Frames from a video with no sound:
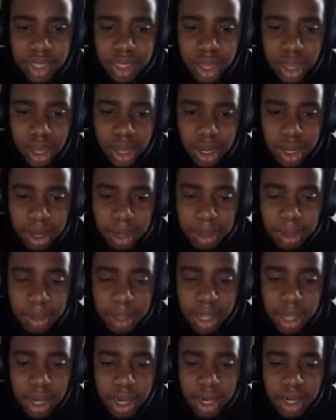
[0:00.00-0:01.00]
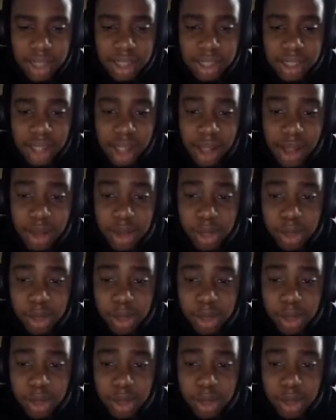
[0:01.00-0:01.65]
Um, I don't know